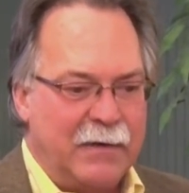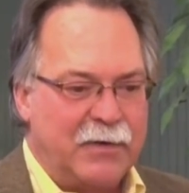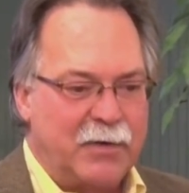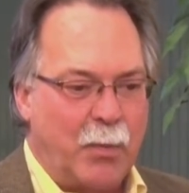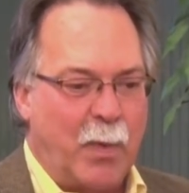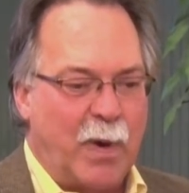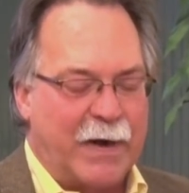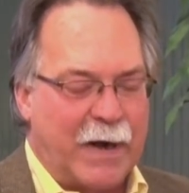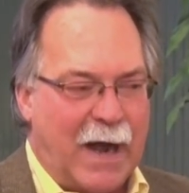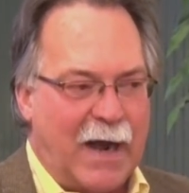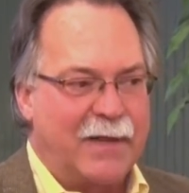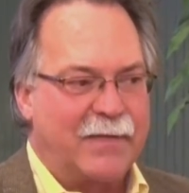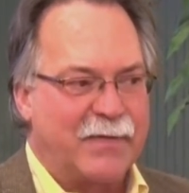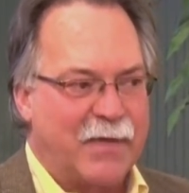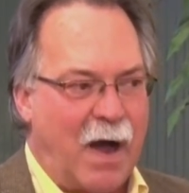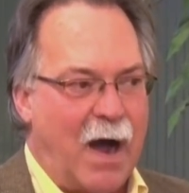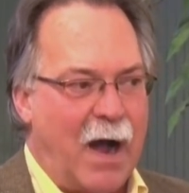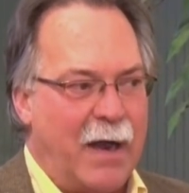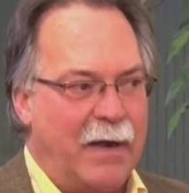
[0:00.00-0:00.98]
to what I
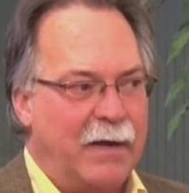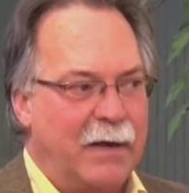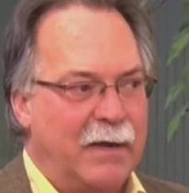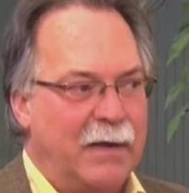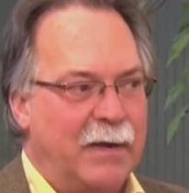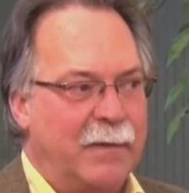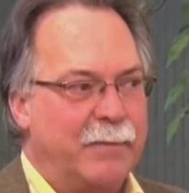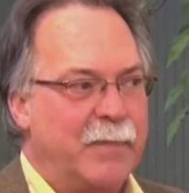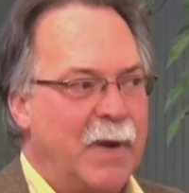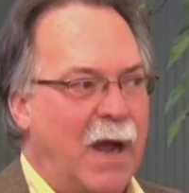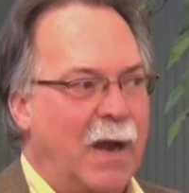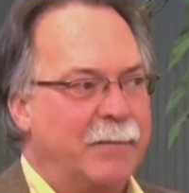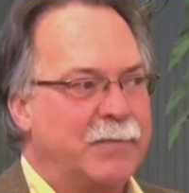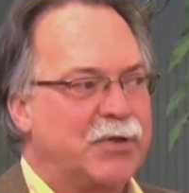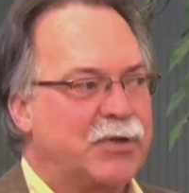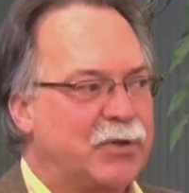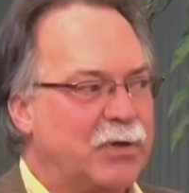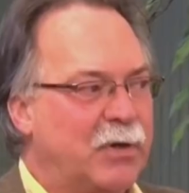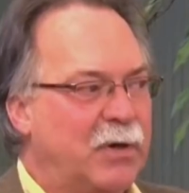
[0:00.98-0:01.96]
thought, and I'm
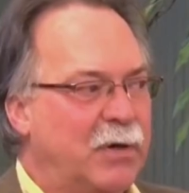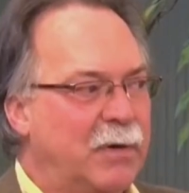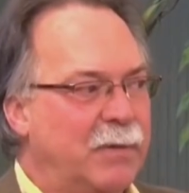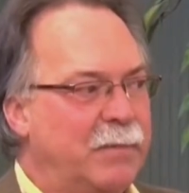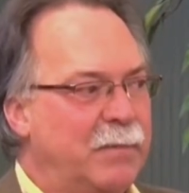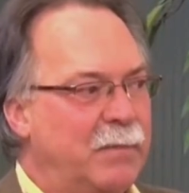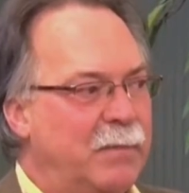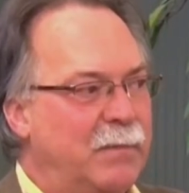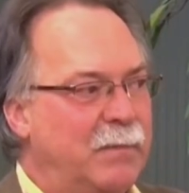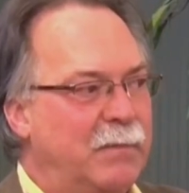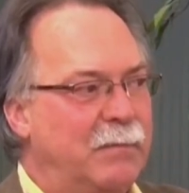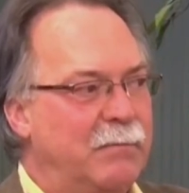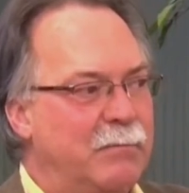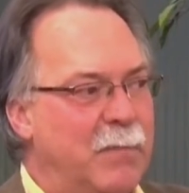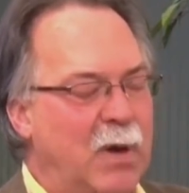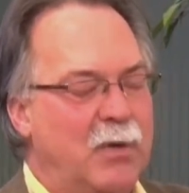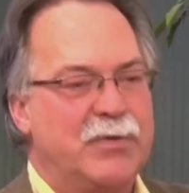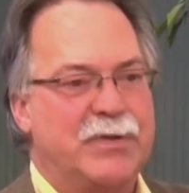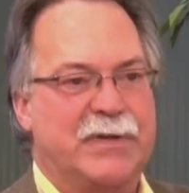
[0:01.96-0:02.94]
sure
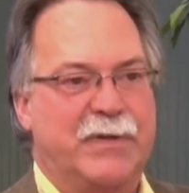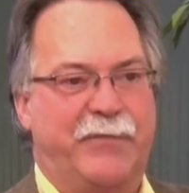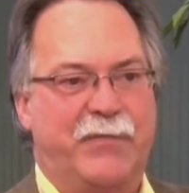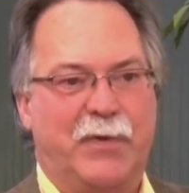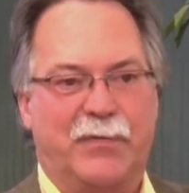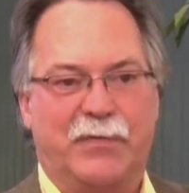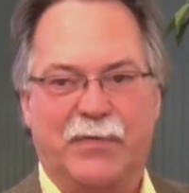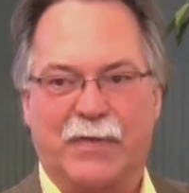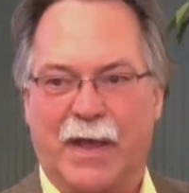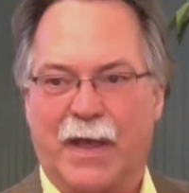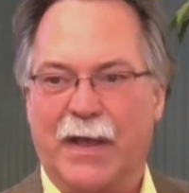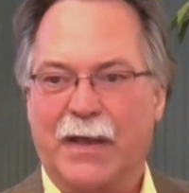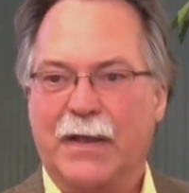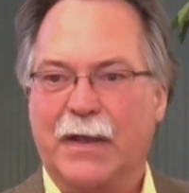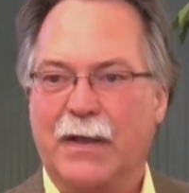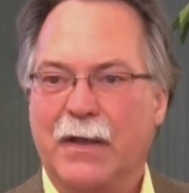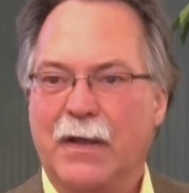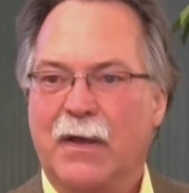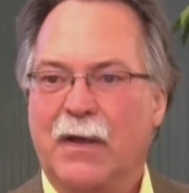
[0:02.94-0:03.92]
most of you think,
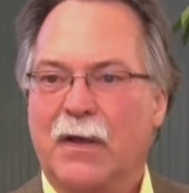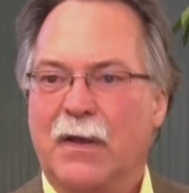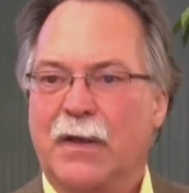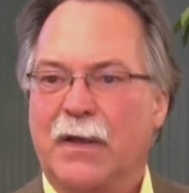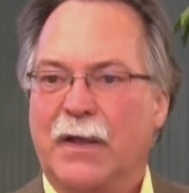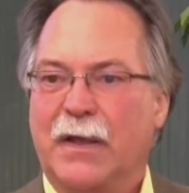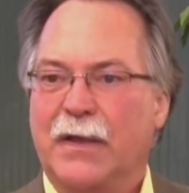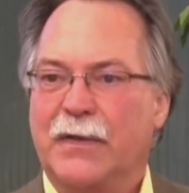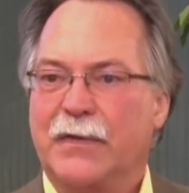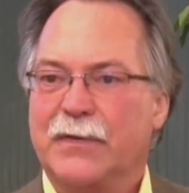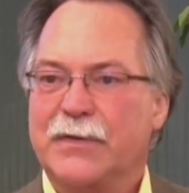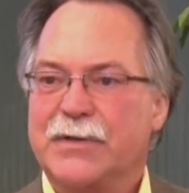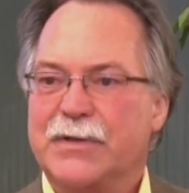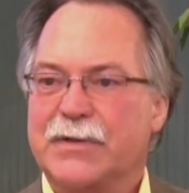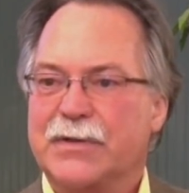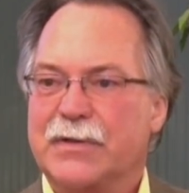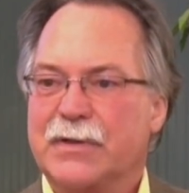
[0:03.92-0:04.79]
is